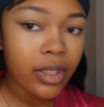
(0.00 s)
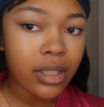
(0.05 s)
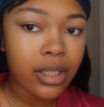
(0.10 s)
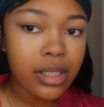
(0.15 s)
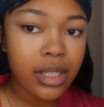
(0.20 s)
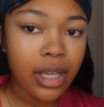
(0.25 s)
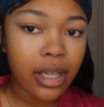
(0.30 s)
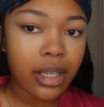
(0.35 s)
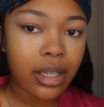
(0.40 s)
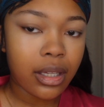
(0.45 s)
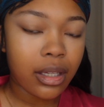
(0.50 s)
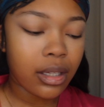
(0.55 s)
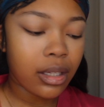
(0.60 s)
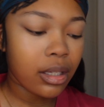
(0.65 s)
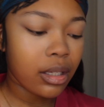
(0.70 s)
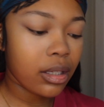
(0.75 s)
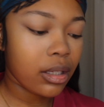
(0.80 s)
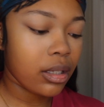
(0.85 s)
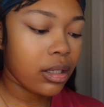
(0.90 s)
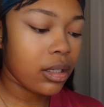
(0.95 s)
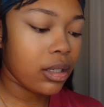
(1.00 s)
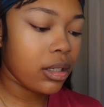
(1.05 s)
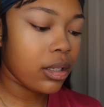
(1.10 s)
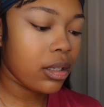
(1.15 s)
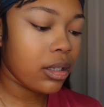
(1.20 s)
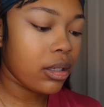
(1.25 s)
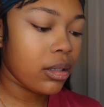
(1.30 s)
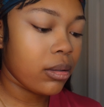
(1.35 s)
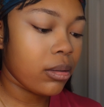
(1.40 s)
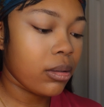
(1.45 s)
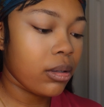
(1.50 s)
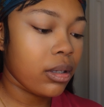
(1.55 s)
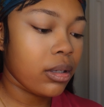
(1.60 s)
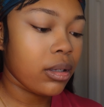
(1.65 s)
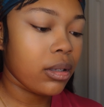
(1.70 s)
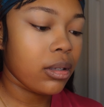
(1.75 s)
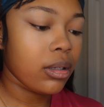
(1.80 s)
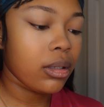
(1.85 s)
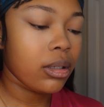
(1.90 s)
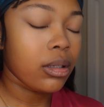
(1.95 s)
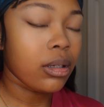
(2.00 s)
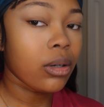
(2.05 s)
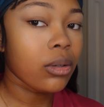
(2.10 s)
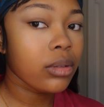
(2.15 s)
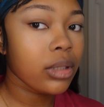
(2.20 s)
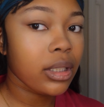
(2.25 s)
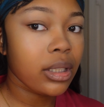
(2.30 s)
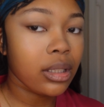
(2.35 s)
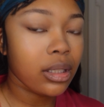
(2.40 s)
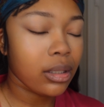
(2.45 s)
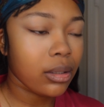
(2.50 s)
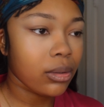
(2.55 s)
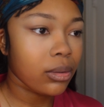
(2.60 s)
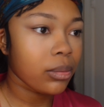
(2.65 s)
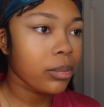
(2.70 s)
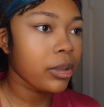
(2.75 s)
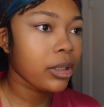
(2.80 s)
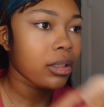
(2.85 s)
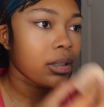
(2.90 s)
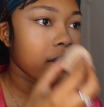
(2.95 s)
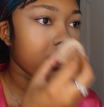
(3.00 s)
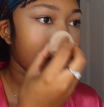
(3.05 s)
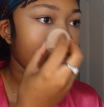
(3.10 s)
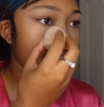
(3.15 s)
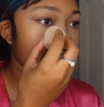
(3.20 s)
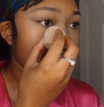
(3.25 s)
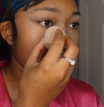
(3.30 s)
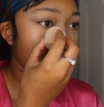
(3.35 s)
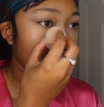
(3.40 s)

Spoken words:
it only a little because